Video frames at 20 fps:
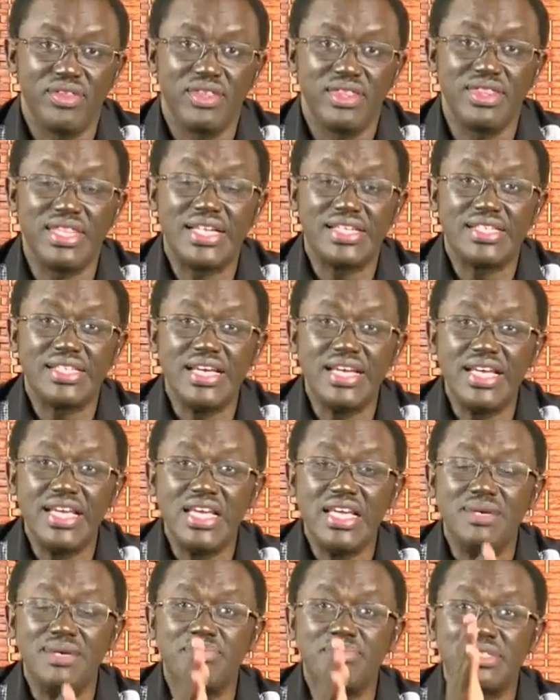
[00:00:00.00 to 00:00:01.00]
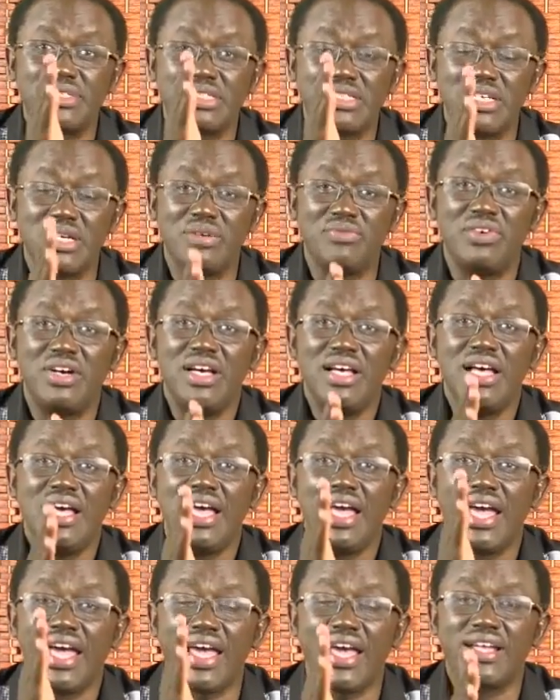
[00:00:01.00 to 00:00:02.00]
that he himself
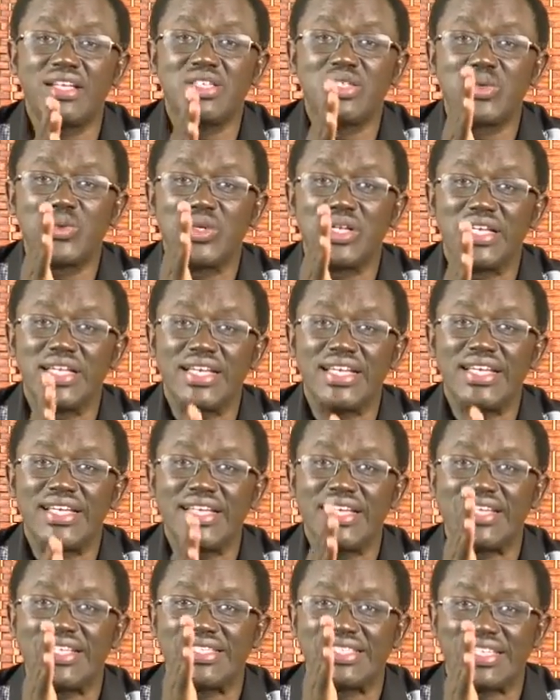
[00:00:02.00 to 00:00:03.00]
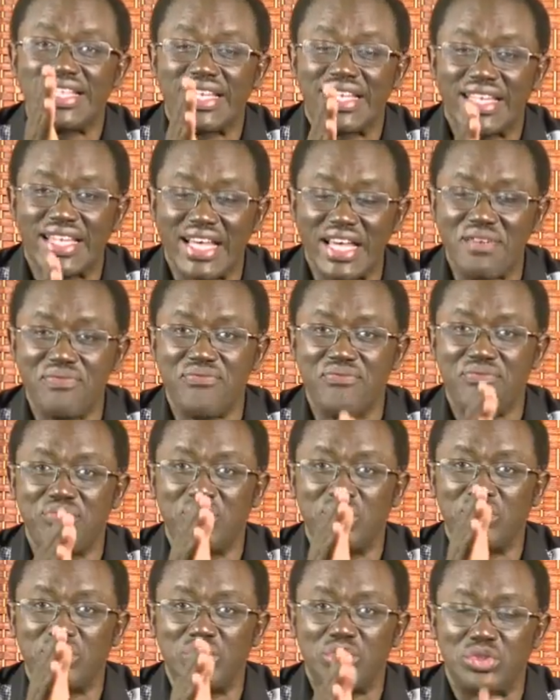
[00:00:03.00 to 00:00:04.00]
had to lay his life
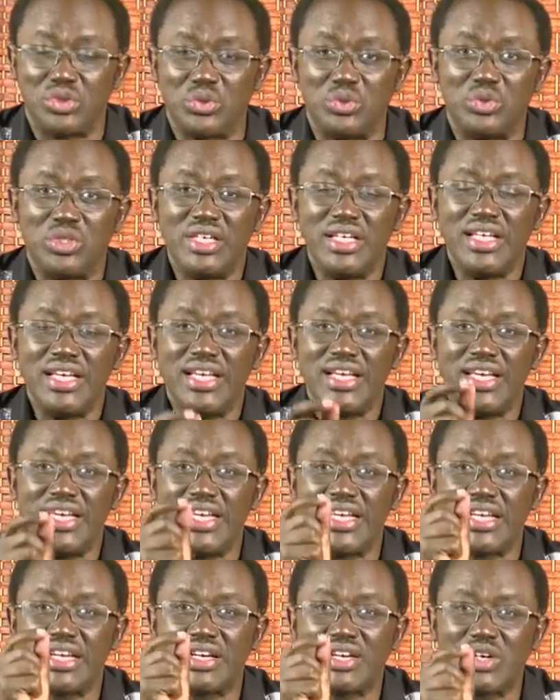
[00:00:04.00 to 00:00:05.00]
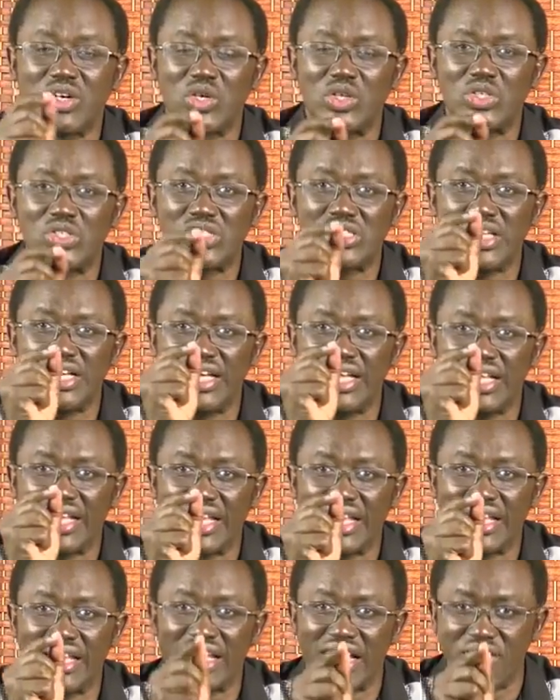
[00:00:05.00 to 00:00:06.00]
for you. It cost a
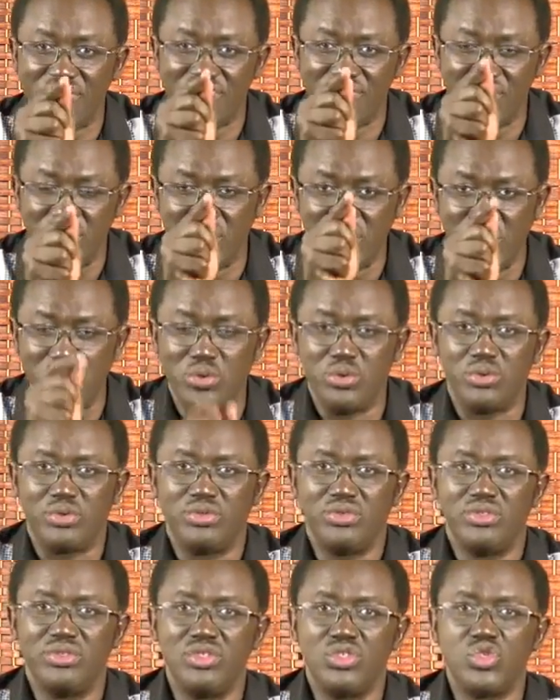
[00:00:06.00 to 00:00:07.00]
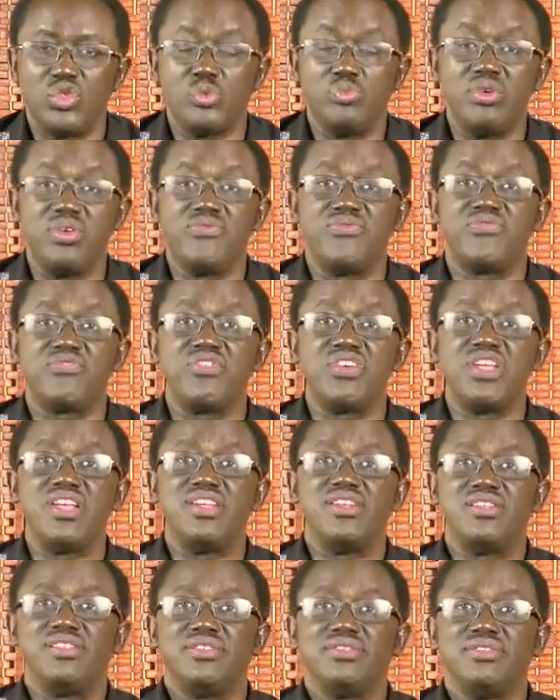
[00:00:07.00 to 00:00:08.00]
life for you to be free.